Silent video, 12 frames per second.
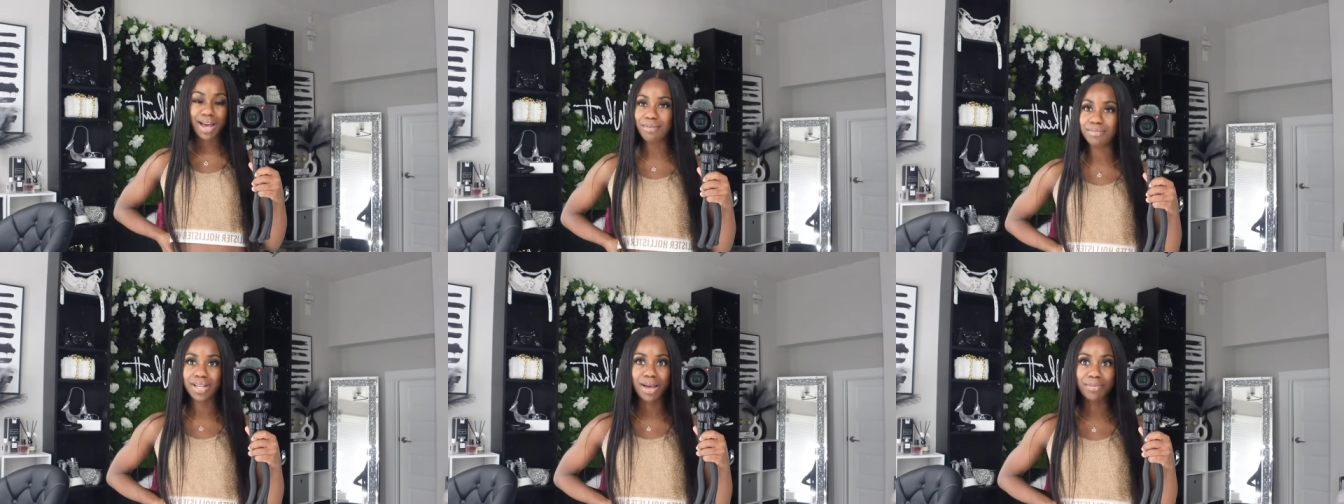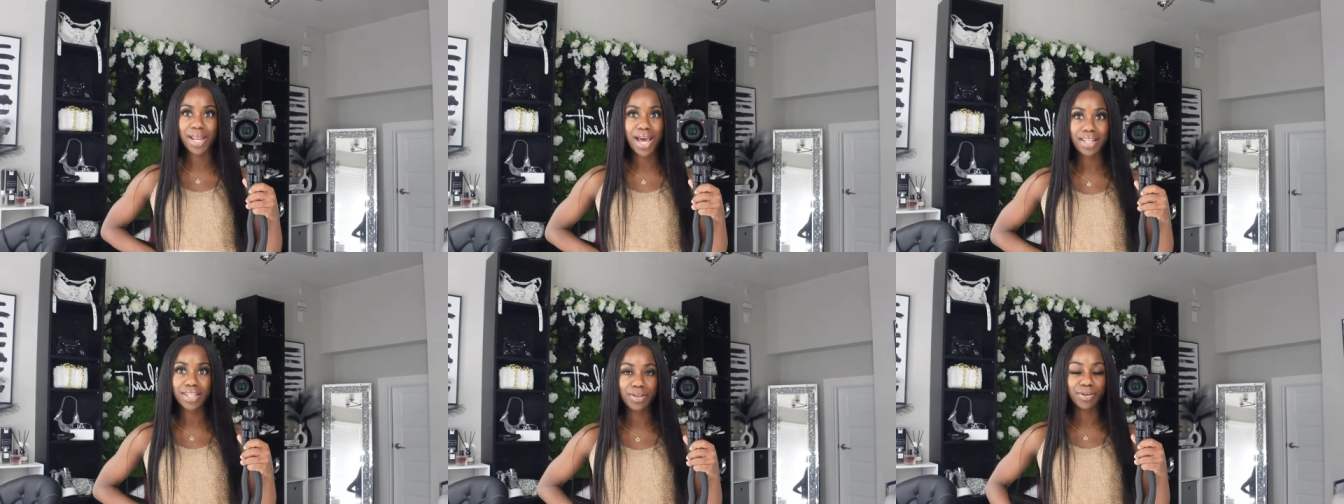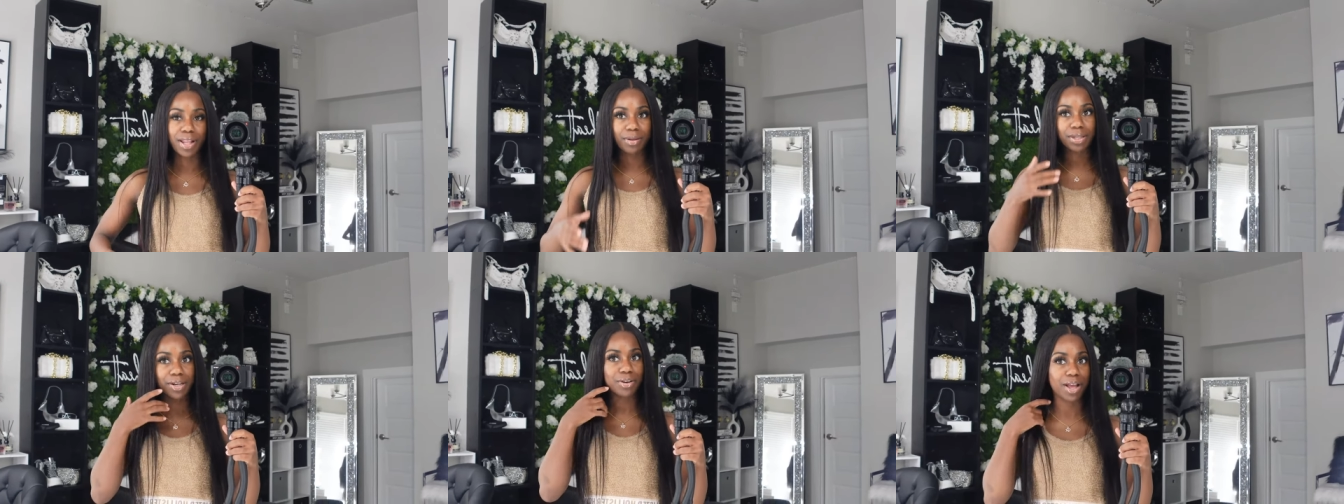I'm I'm not literally,
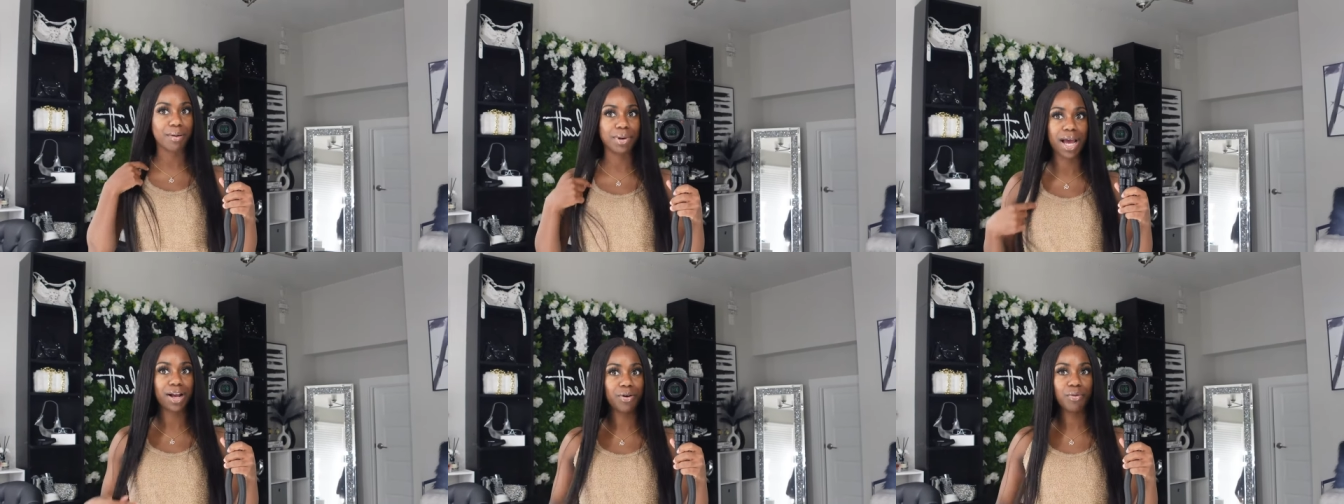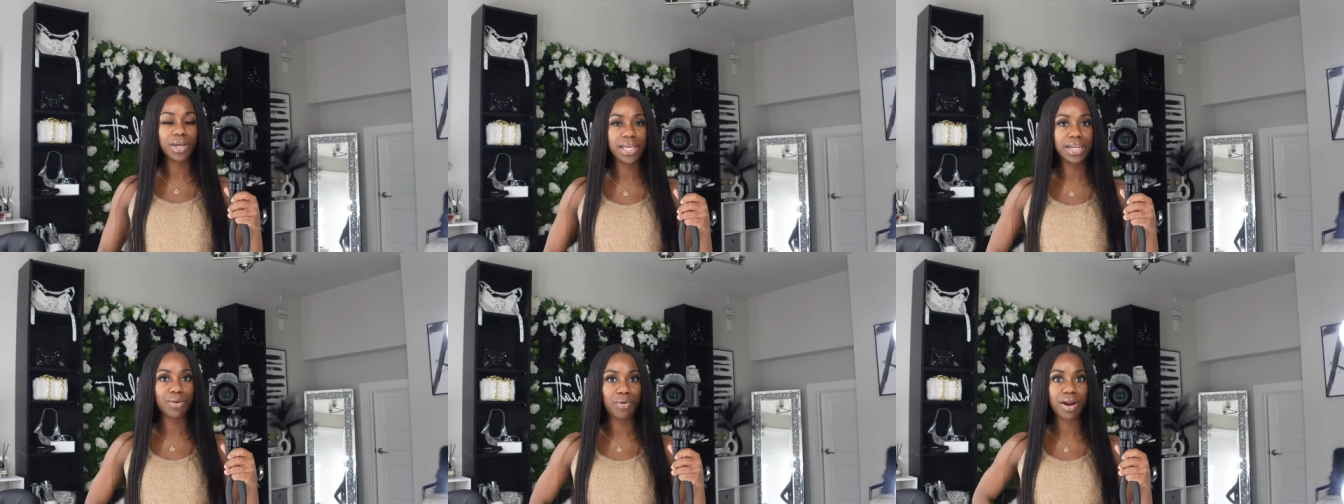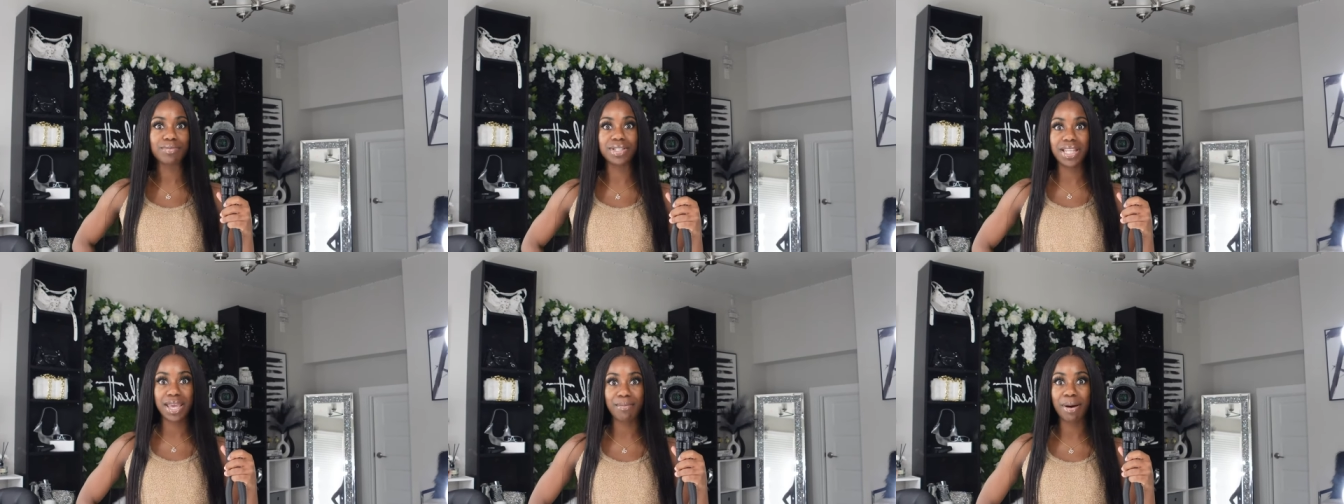literally, I'm not going anywhere. I'm
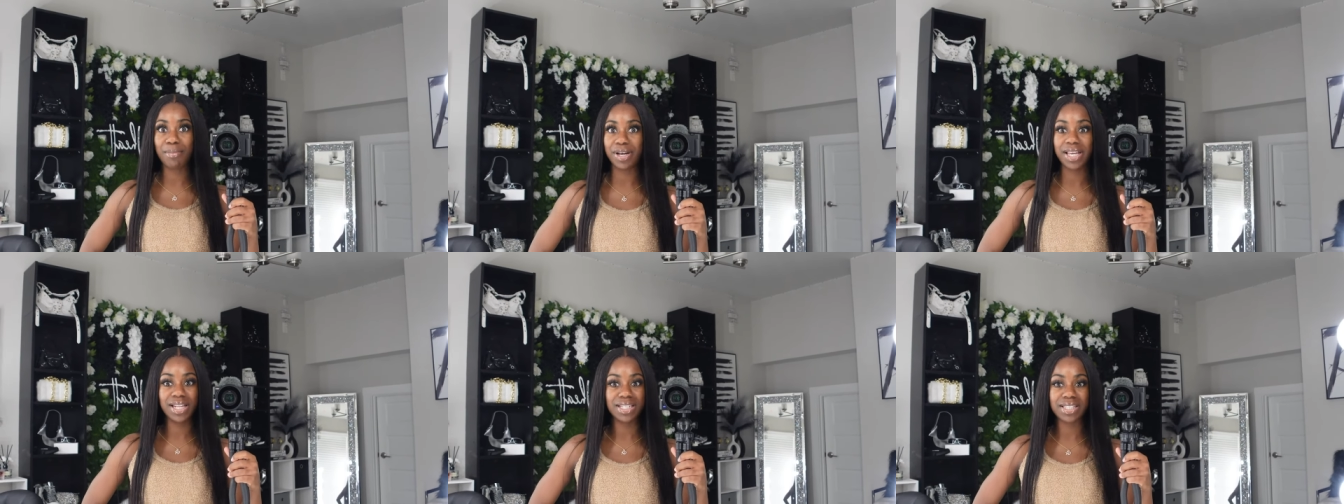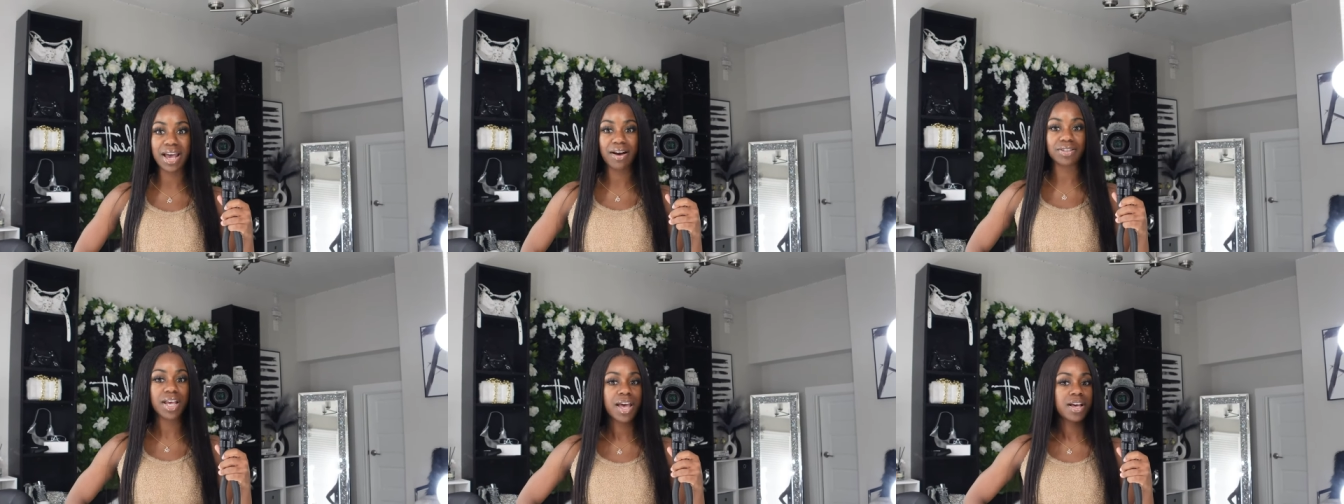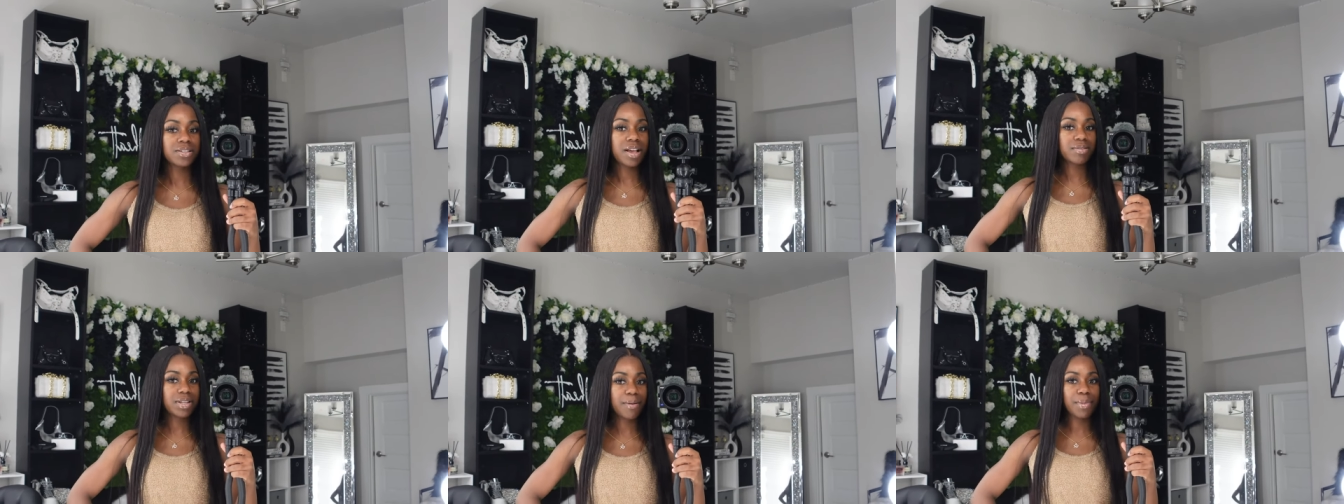staying my butt in this house. So
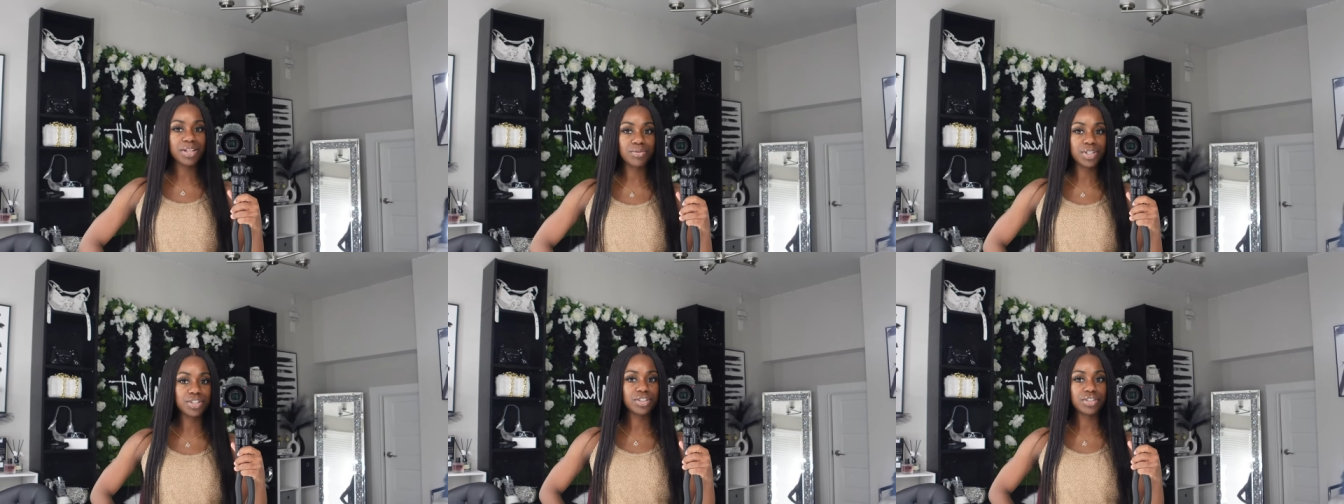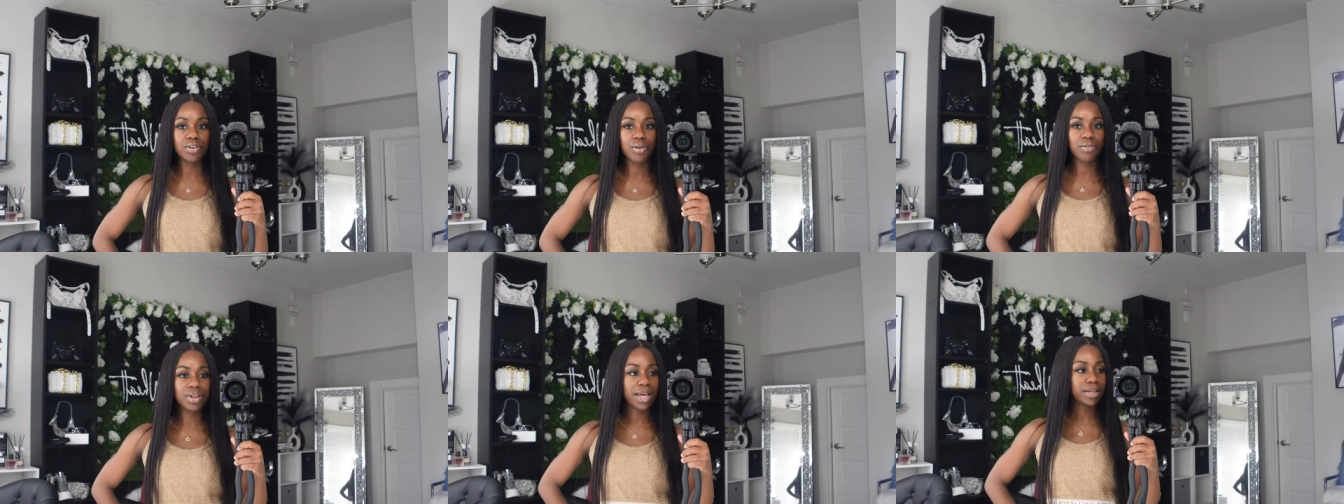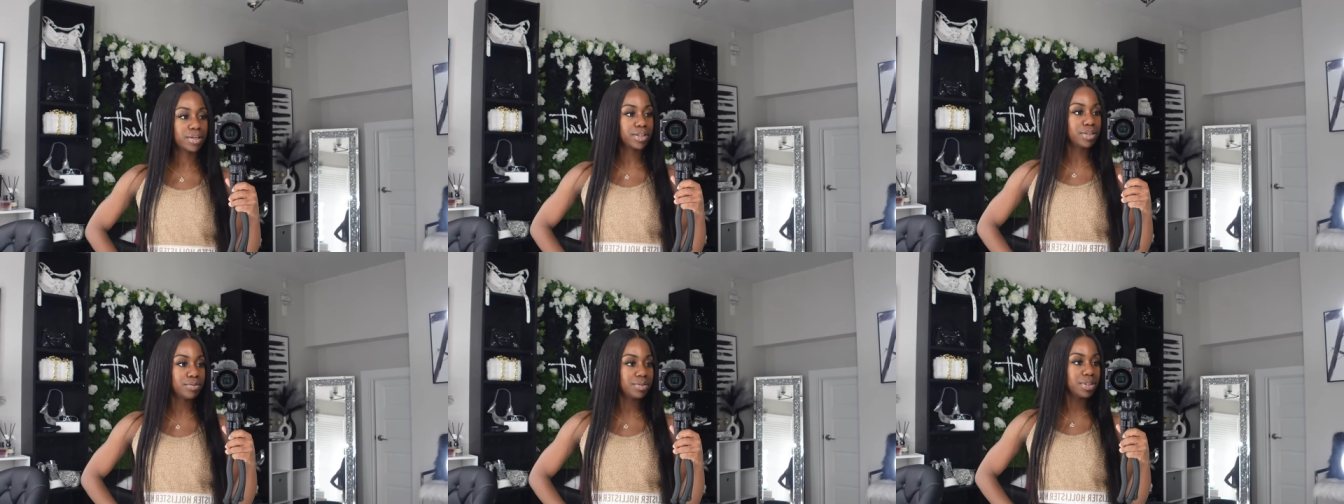I was like, might as well just throw on like a
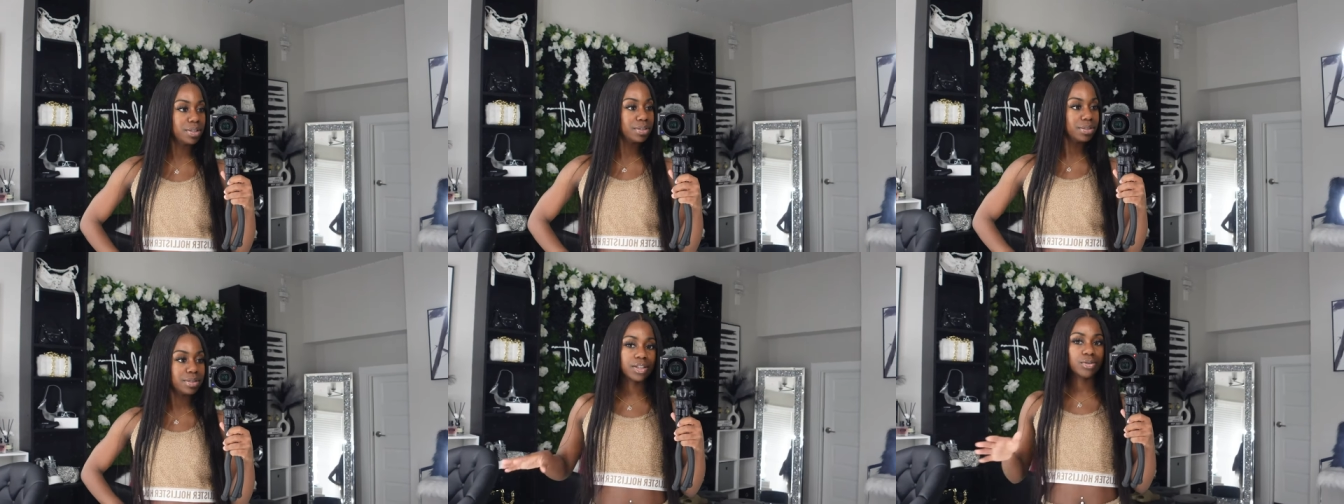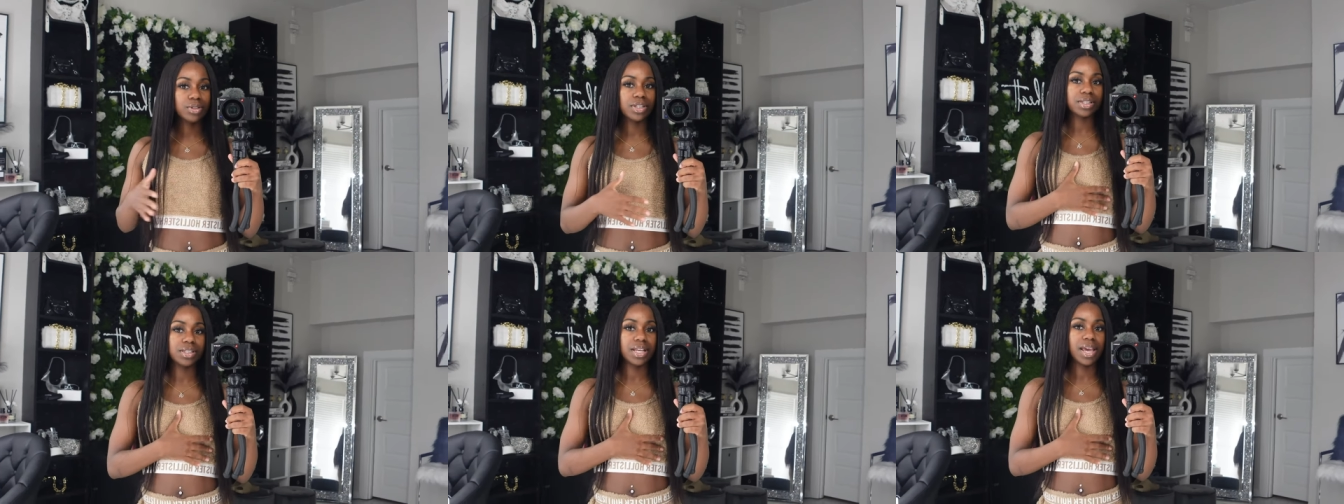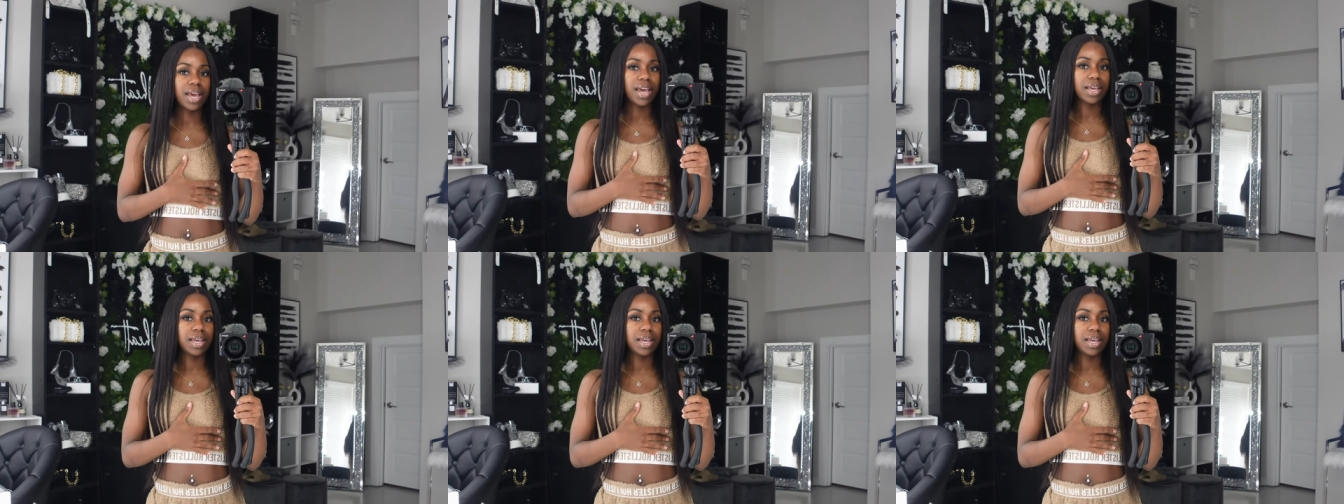cute little, cute little set.